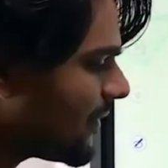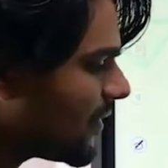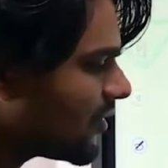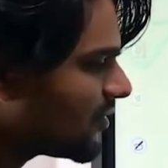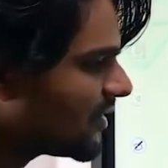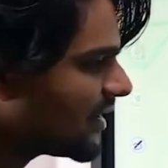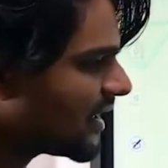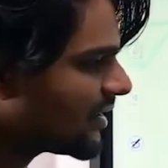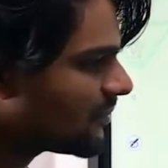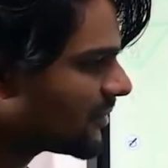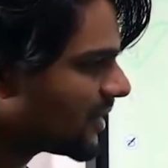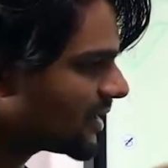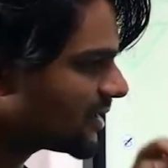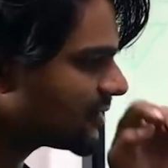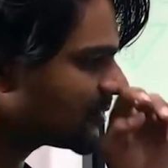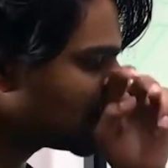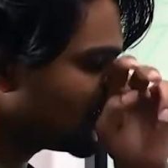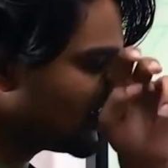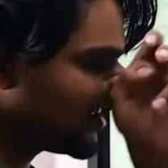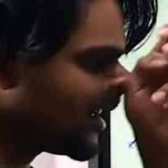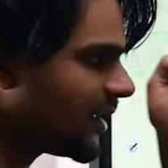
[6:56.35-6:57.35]
about that
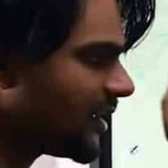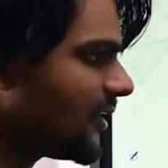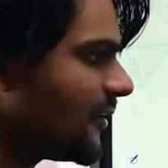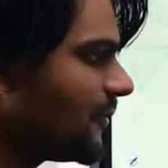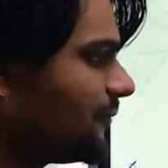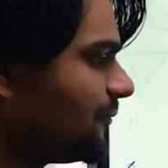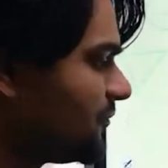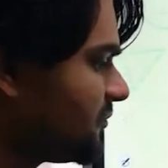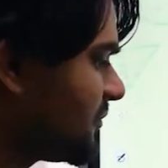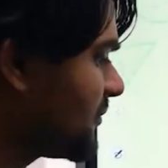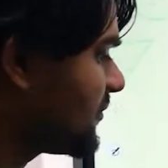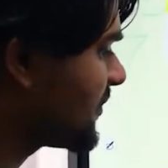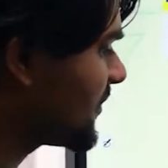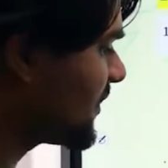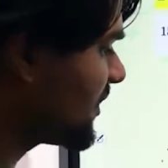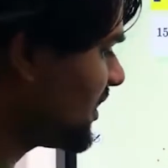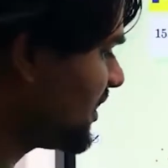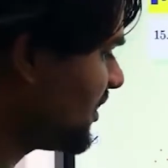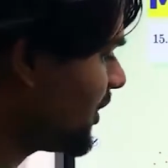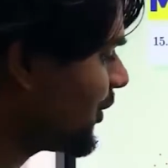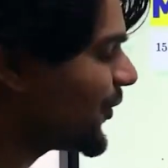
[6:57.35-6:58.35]
much. Yeah,
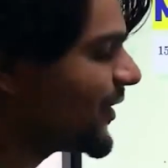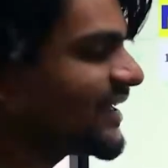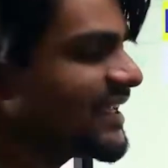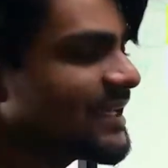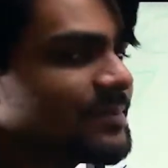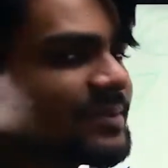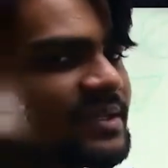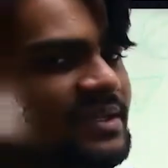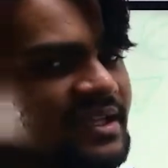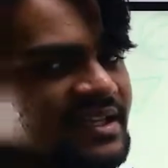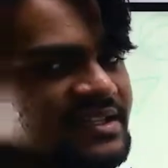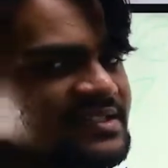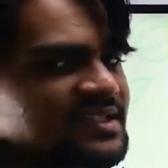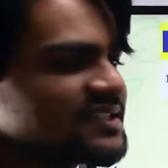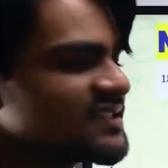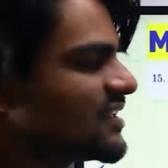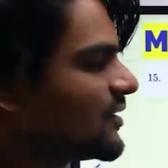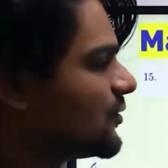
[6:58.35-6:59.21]
you can keep it x is